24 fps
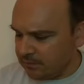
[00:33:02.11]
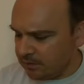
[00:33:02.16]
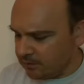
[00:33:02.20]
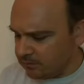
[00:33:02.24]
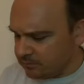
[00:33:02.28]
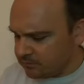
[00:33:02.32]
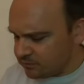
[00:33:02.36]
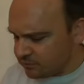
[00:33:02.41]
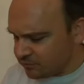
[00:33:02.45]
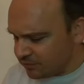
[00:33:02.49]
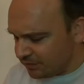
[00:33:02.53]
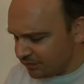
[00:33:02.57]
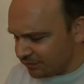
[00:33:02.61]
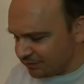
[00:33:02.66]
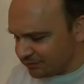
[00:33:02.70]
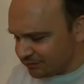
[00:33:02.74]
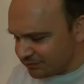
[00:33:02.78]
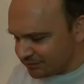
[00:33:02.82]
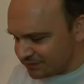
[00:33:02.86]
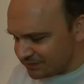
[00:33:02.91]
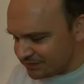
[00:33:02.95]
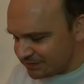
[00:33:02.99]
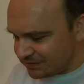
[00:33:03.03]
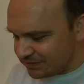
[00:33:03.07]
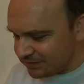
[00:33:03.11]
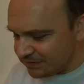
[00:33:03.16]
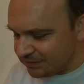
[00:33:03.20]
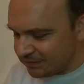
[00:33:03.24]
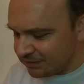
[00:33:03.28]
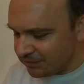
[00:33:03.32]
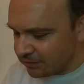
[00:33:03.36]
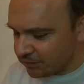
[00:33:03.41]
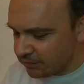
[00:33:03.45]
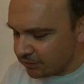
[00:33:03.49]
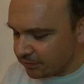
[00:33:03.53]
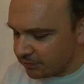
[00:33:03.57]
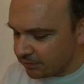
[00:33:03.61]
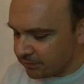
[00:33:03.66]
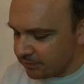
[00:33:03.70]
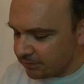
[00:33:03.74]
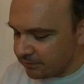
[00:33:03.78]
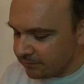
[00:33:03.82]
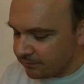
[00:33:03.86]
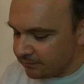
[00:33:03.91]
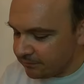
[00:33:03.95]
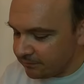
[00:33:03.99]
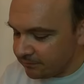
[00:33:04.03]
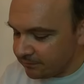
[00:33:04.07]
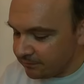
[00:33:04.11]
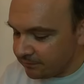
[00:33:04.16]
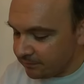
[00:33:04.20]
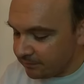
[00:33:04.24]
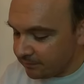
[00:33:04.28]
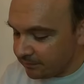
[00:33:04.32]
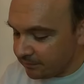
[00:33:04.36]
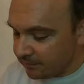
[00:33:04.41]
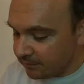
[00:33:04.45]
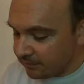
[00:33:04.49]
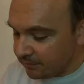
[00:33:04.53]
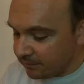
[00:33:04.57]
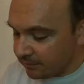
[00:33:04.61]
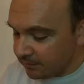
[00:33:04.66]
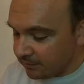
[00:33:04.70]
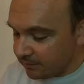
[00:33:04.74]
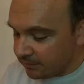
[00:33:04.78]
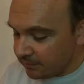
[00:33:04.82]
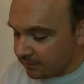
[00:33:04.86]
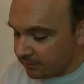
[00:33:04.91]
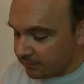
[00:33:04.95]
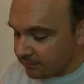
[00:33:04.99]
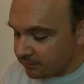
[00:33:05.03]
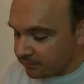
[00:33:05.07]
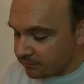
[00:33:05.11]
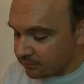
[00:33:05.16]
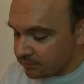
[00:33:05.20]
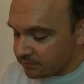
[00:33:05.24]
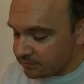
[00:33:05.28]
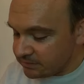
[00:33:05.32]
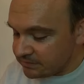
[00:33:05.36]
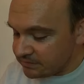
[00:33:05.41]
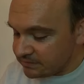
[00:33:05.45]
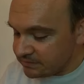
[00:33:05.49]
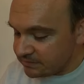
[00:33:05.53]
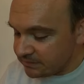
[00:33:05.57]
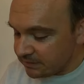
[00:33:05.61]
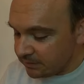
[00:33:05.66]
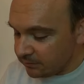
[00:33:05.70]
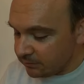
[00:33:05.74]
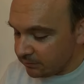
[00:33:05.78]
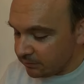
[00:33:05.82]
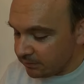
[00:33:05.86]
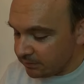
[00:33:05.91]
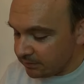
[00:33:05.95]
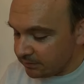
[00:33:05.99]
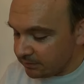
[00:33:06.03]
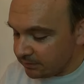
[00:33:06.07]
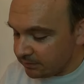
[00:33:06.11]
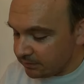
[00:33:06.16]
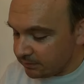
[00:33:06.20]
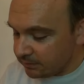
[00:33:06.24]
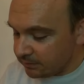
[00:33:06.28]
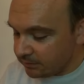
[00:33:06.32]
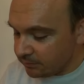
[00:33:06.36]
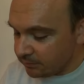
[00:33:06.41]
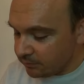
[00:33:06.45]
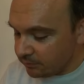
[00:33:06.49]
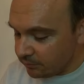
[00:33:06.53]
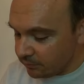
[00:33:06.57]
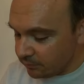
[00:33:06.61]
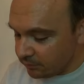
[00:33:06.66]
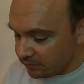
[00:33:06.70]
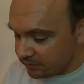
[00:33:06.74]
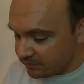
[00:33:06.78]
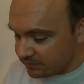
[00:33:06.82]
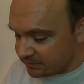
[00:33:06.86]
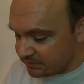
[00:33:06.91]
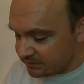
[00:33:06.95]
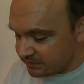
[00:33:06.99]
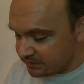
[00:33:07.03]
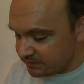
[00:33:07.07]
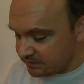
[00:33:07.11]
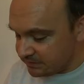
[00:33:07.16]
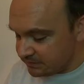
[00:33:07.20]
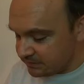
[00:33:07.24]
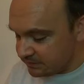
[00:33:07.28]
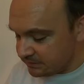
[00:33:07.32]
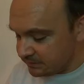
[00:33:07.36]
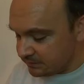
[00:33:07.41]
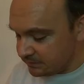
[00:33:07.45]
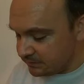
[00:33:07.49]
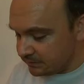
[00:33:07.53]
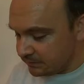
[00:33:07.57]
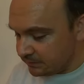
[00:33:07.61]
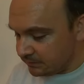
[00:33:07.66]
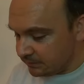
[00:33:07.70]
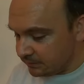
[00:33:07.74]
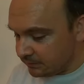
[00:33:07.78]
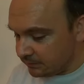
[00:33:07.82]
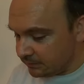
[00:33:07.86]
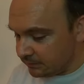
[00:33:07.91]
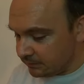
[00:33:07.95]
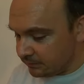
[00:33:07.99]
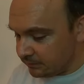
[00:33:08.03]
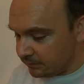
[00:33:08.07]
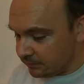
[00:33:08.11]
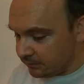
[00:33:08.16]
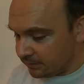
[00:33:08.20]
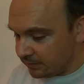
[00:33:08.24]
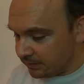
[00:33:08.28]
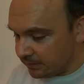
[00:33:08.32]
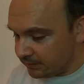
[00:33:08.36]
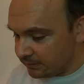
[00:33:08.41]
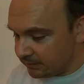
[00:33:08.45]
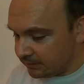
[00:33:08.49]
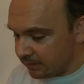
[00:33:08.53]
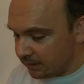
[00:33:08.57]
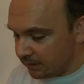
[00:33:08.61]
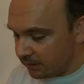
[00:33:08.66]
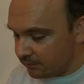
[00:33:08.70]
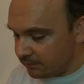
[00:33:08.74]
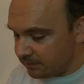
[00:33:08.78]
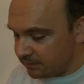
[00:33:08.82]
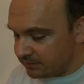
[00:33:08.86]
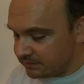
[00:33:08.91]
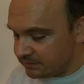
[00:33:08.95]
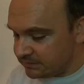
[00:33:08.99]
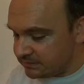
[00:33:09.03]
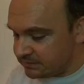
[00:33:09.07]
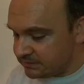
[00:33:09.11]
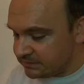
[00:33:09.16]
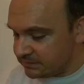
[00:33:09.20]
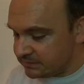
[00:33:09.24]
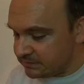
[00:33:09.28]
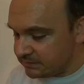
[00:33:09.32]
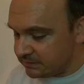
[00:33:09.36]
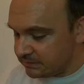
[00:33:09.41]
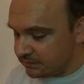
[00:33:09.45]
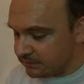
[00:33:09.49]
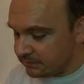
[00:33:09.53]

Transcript: I'm trying to see here if there is someone who was who had comments